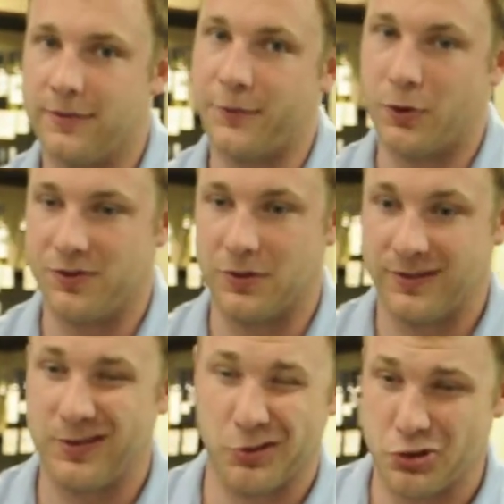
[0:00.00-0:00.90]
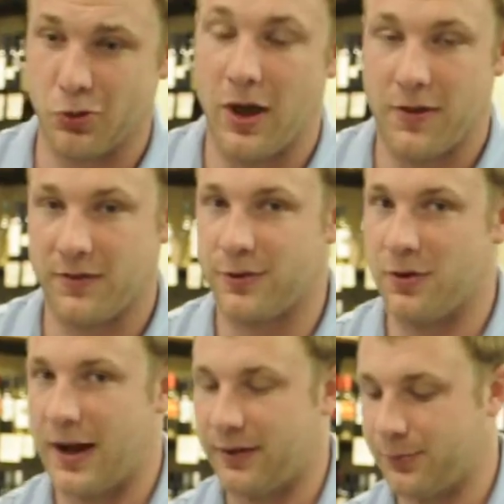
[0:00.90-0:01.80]
Of course, you can still enjoy
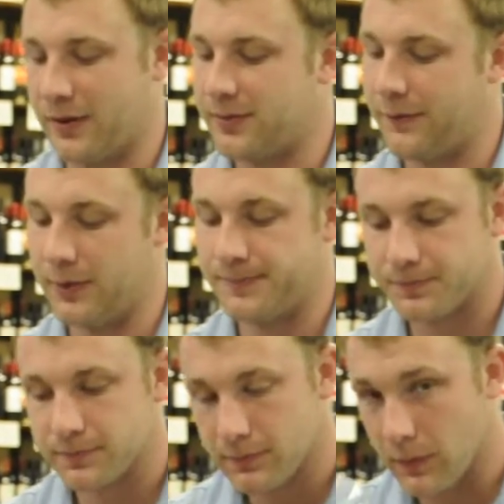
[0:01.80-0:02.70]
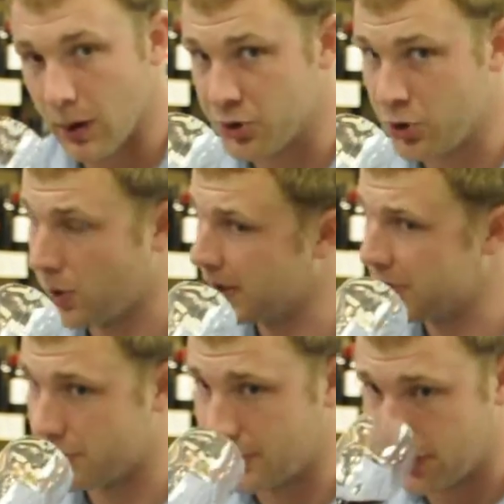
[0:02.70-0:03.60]
certain aspects of it. But you want to get
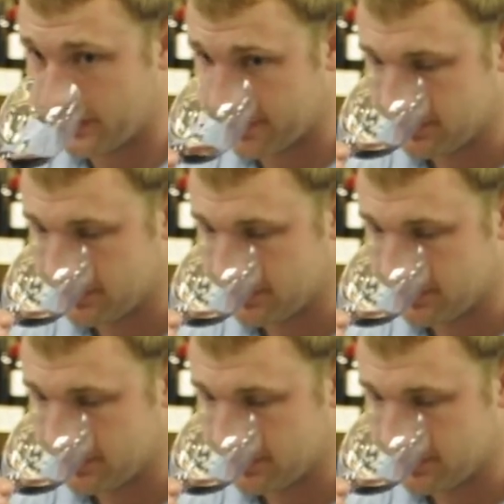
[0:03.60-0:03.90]
your nose